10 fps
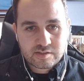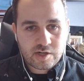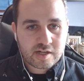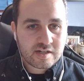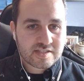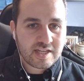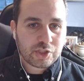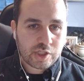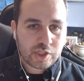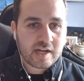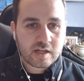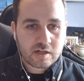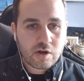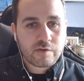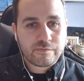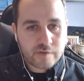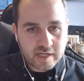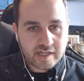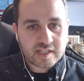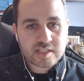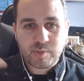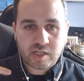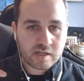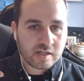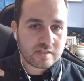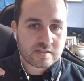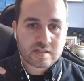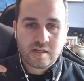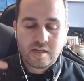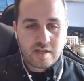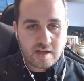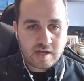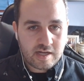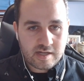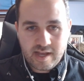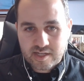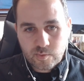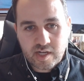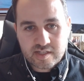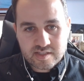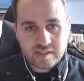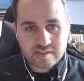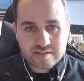They're not going to say, shit, I got to call finance because uh, XYZ.